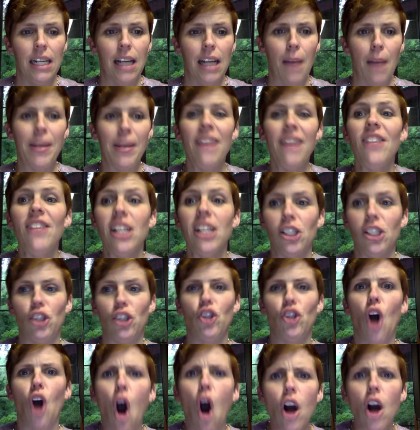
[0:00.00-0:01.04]
I mean, even his
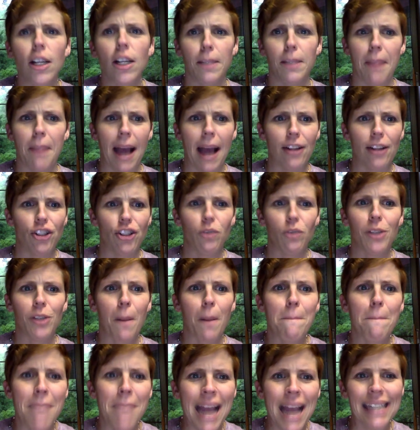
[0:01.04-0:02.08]
dogs matched. It was
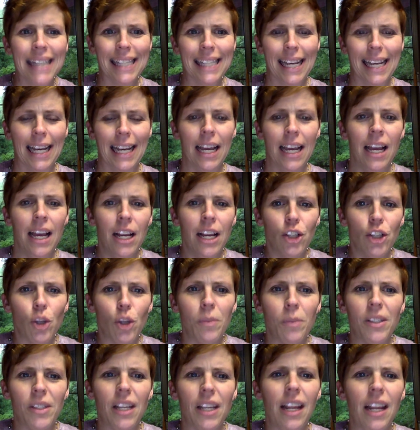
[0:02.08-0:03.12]
amazing. So
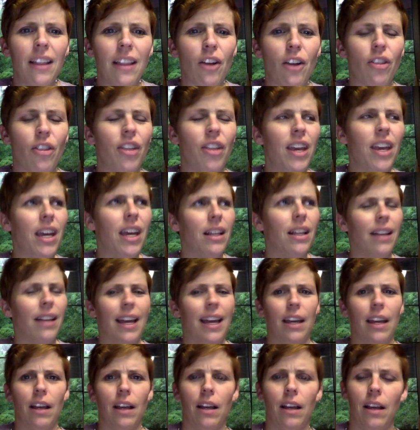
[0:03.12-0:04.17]
I'm sitting there thinking,
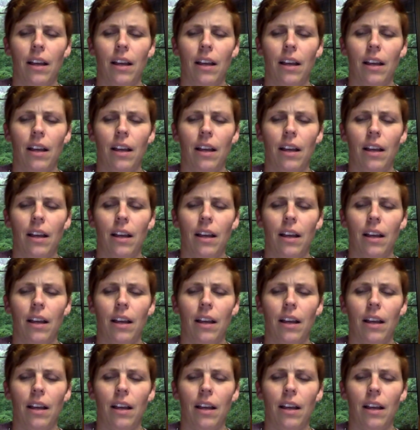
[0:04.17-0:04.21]
like,